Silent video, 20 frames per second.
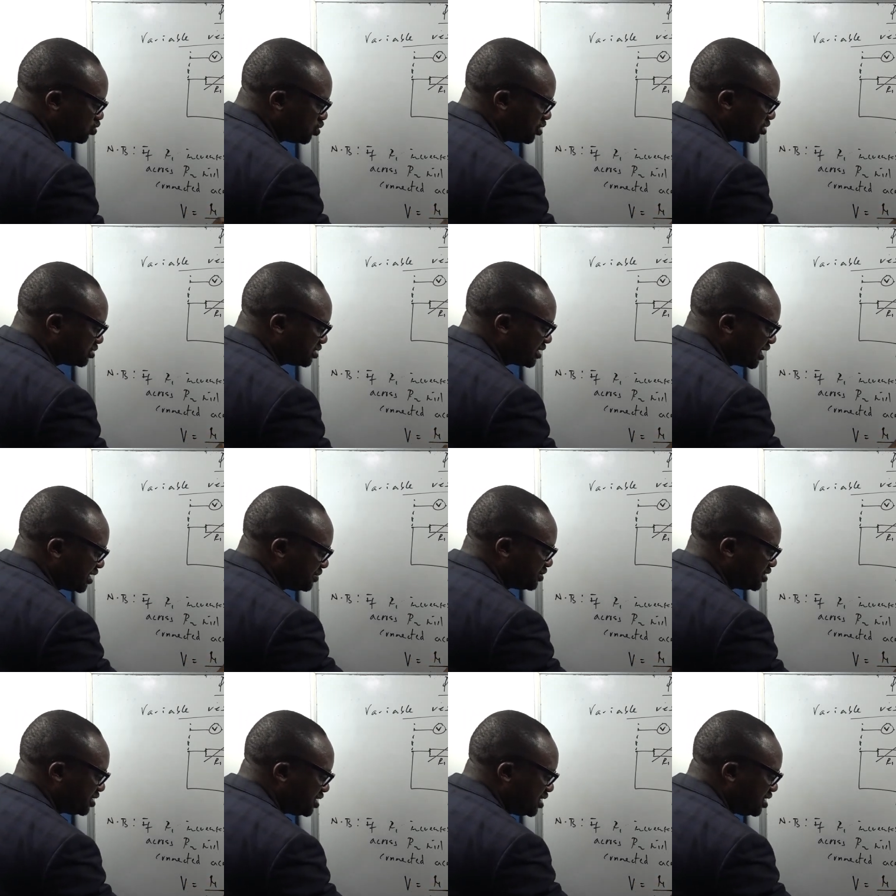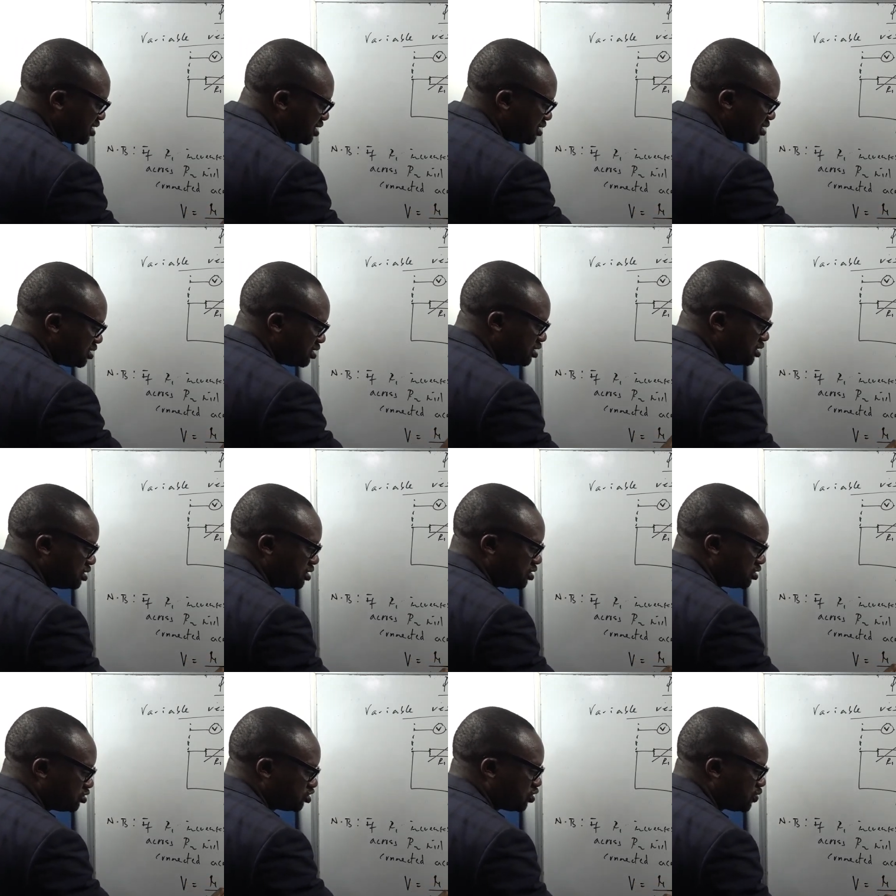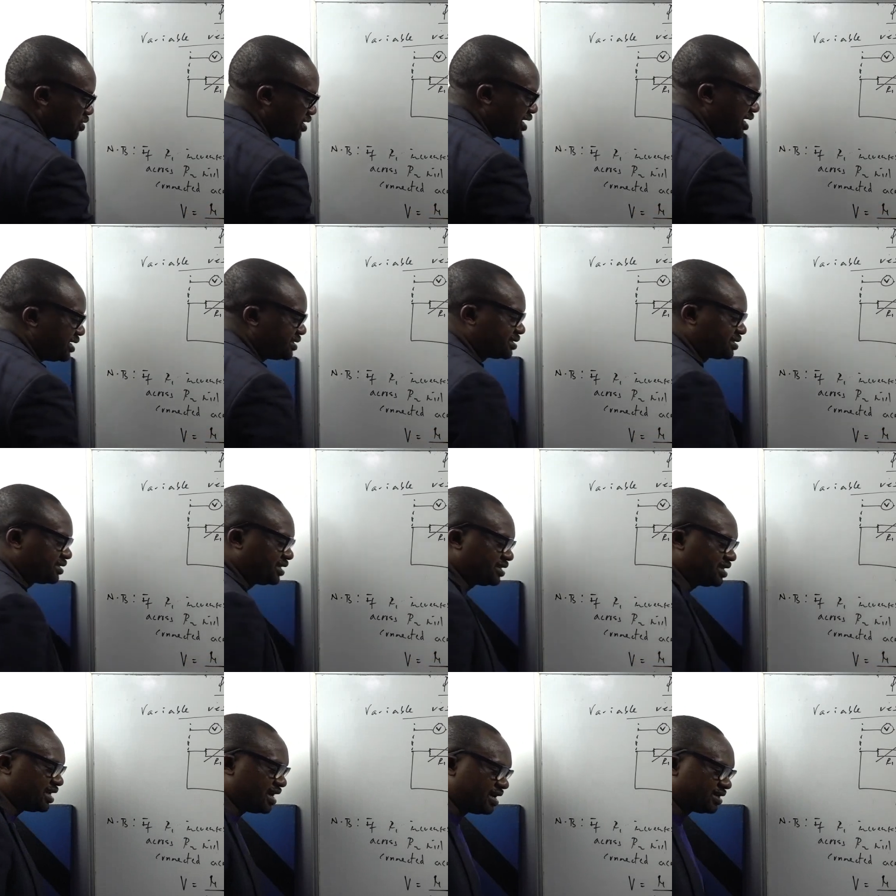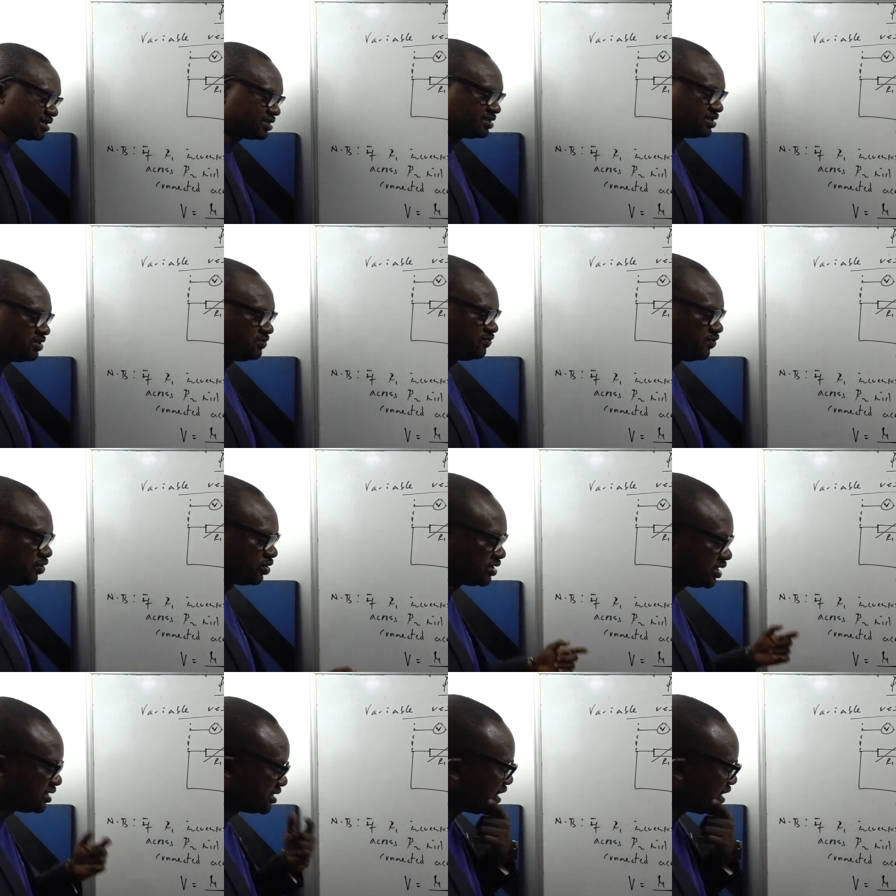what? Times E. So we can see that the voltage